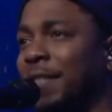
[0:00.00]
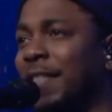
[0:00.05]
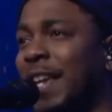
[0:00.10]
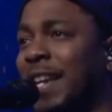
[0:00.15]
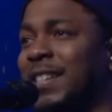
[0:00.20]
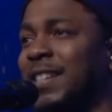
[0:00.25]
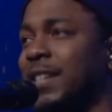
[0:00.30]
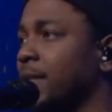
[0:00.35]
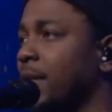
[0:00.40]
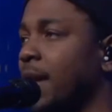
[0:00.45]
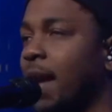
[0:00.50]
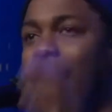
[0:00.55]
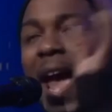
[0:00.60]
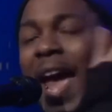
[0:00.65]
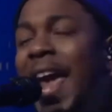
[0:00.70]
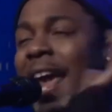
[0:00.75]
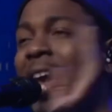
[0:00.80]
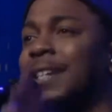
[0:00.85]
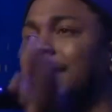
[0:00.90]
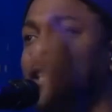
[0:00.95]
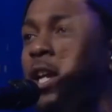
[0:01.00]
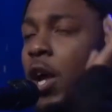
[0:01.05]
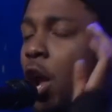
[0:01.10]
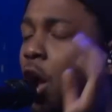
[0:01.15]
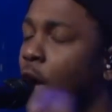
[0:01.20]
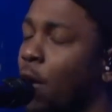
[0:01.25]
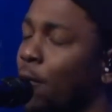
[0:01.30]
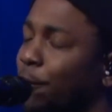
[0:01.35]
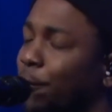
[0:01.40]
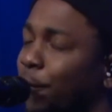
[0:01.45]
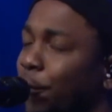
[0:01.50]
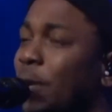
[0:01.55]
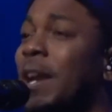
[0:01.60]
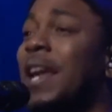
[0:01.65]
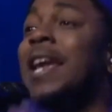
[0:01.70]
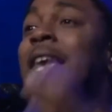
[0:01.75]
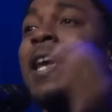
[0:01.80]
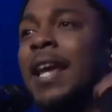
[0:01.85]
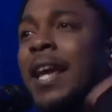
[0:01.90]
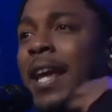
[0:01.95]
So yeah, this has to be
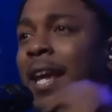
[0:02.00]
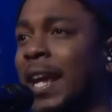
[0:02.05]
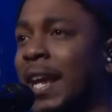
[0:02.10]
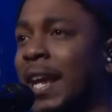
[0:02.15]
one of the